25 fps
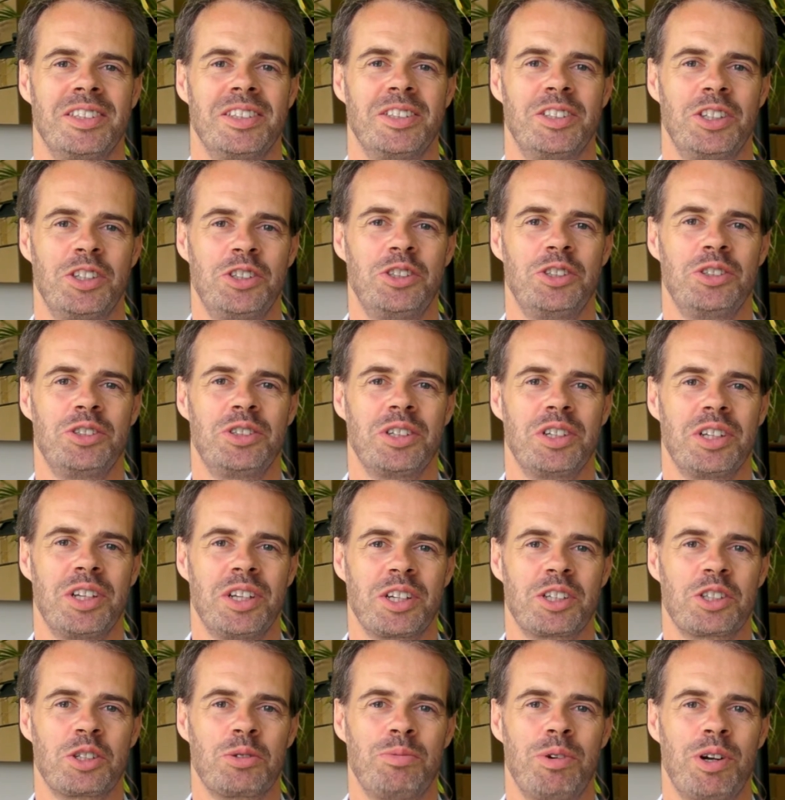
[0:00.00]
This is an
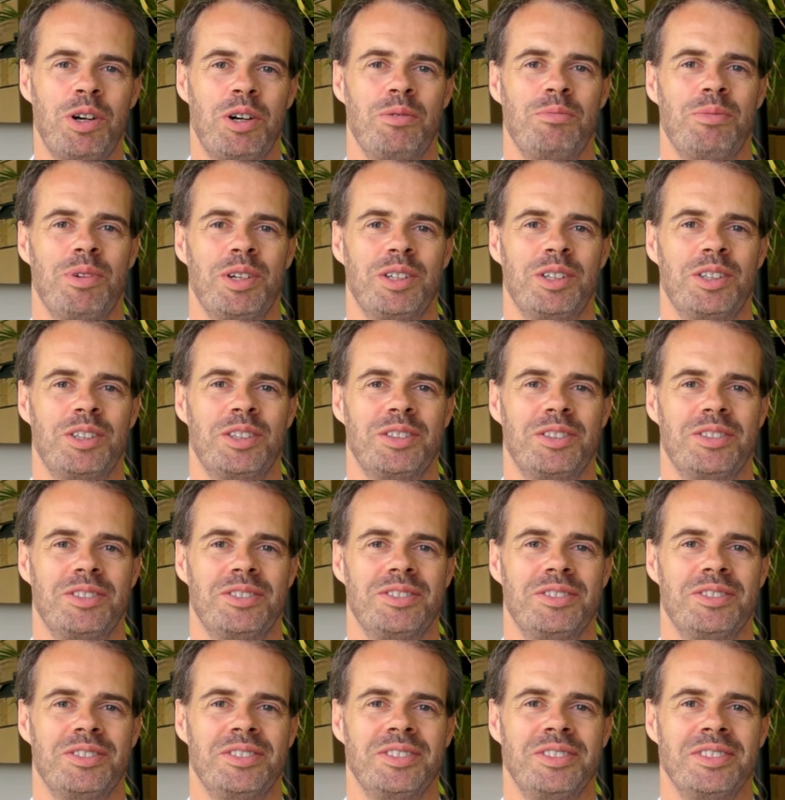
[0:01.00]
experiment.
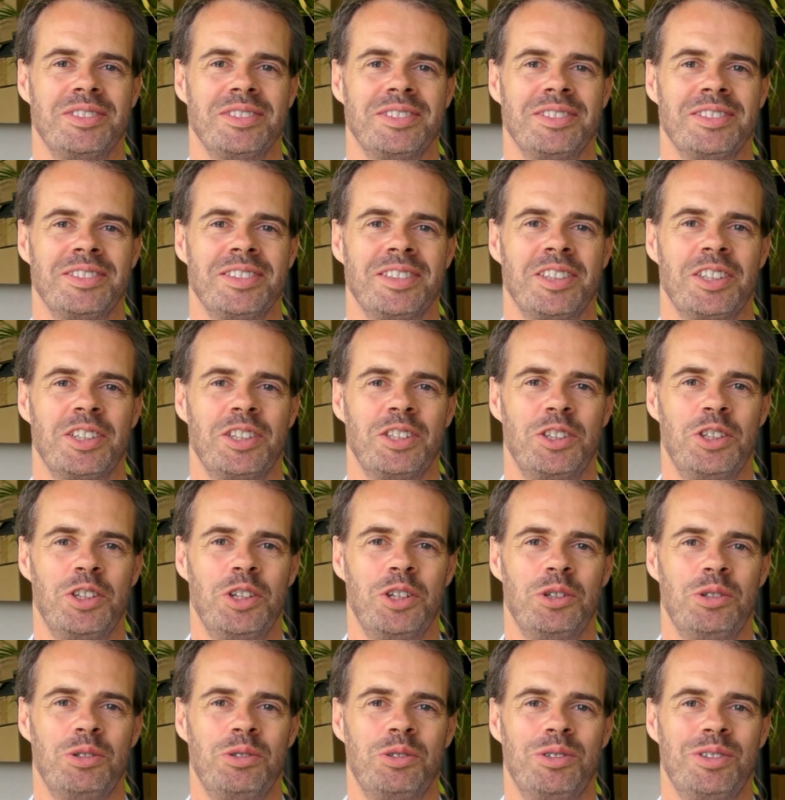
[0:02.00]

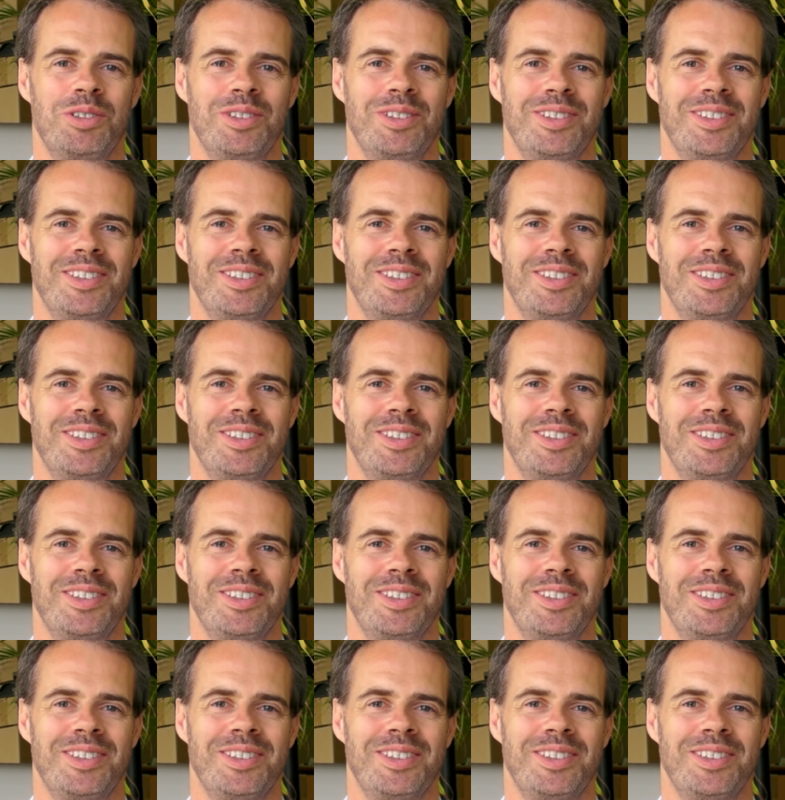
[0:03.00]
You,